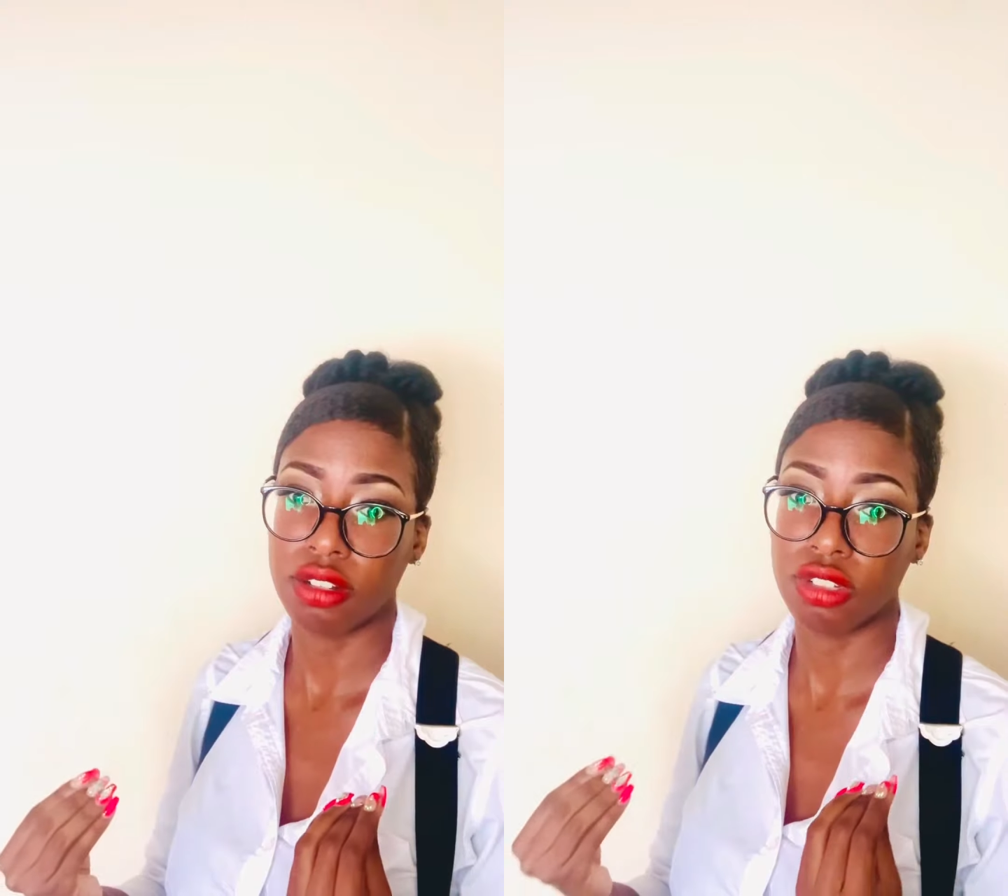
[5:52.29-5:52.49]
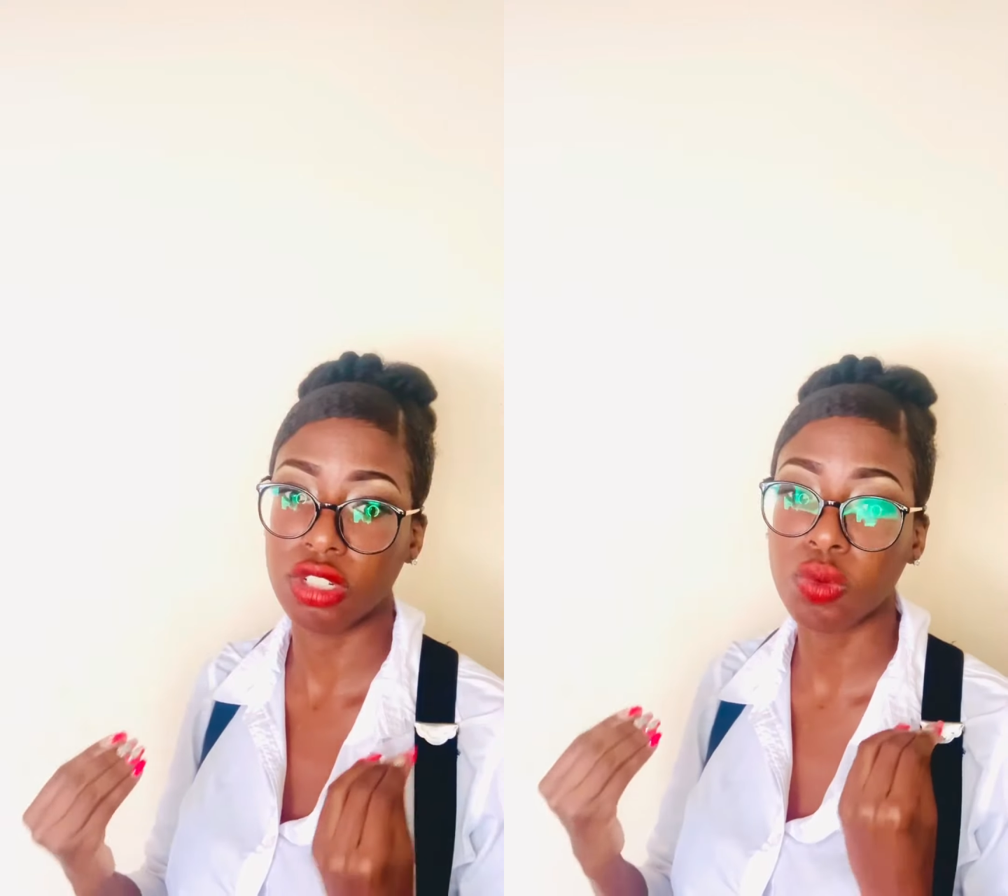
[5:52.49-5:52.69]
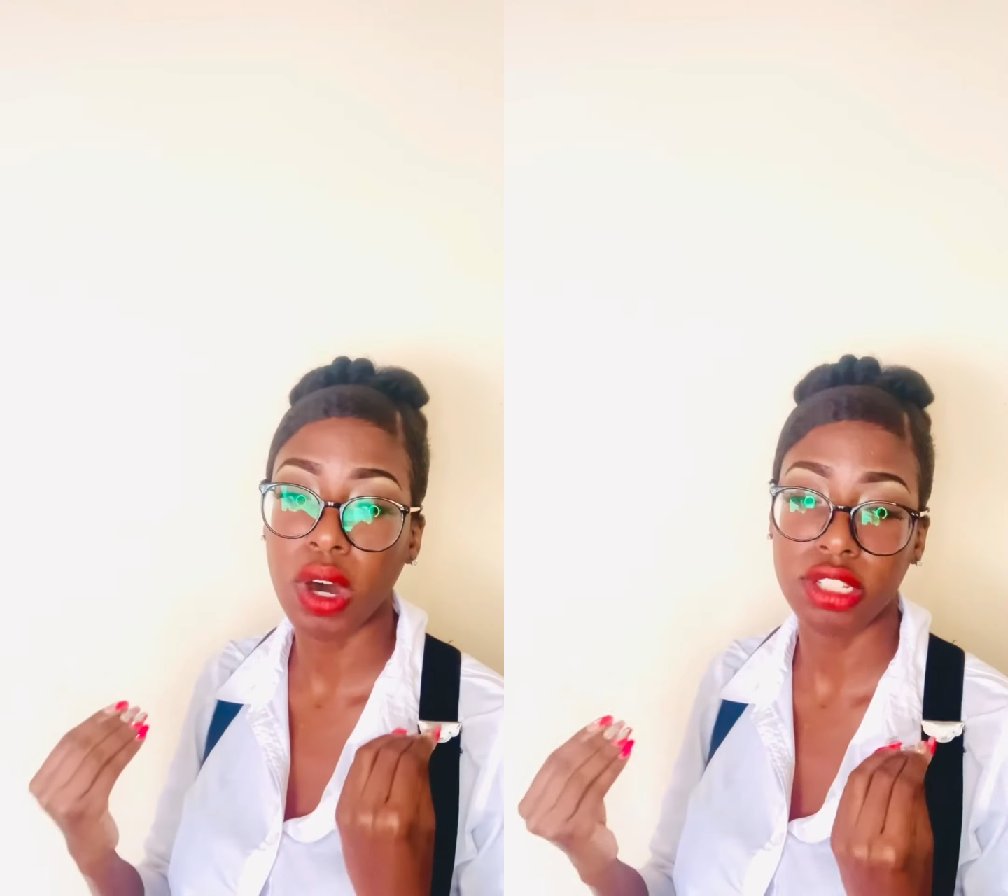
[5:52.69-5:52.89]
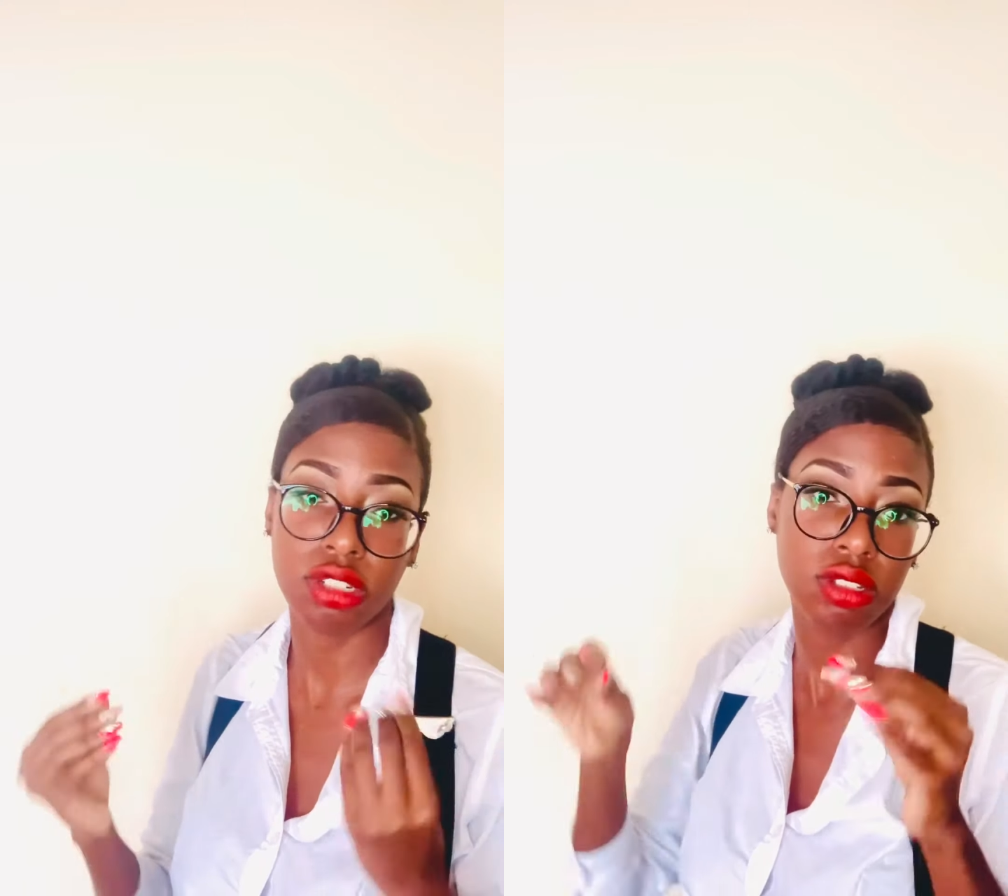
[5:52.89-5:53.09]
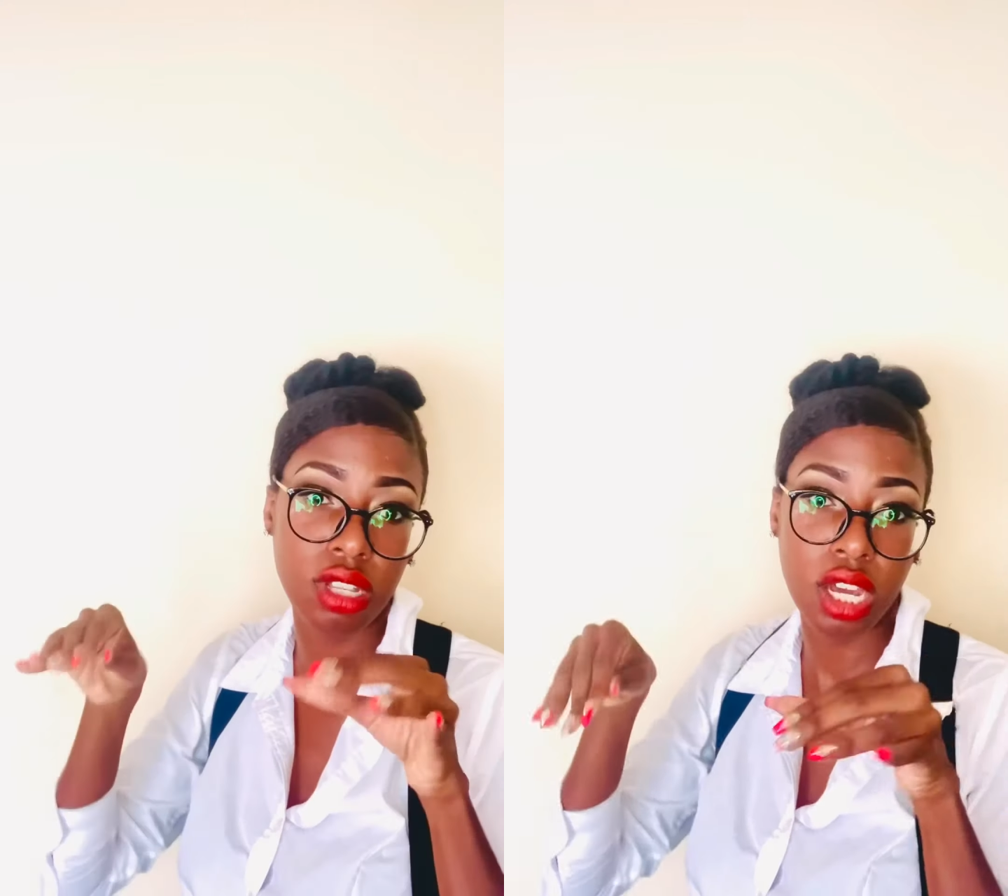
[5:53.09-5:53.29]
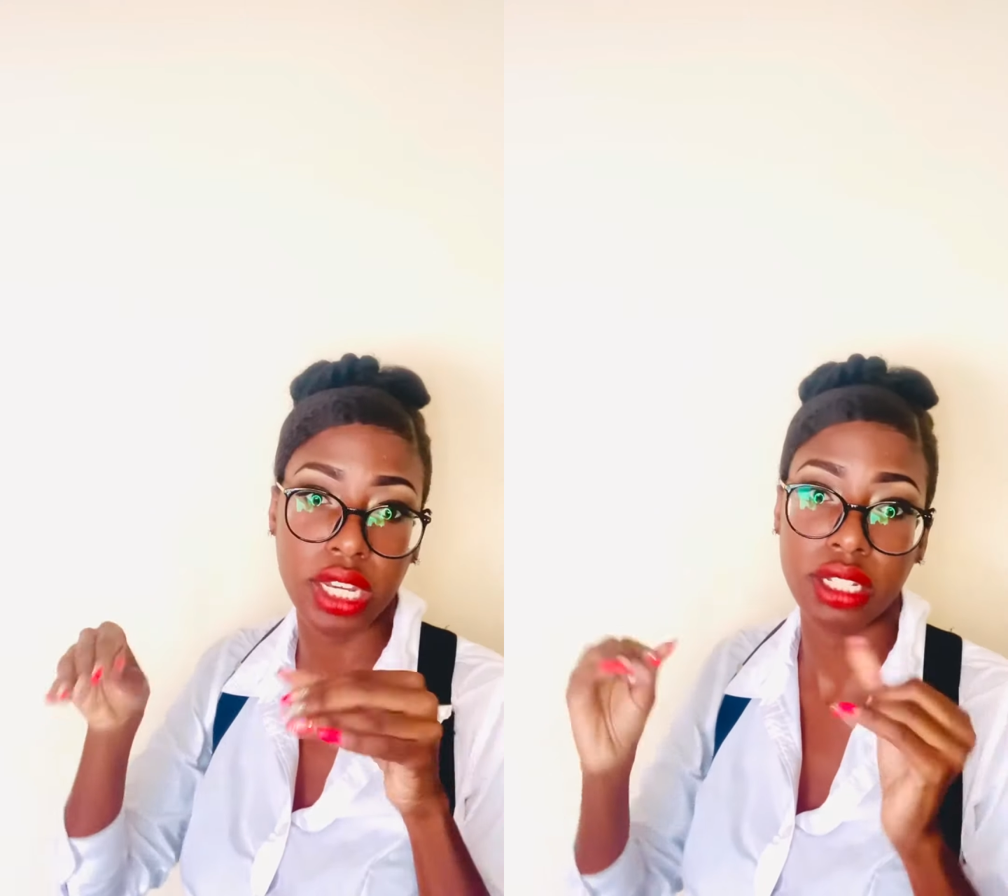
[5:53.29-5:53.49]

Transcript: Just watch it, stalk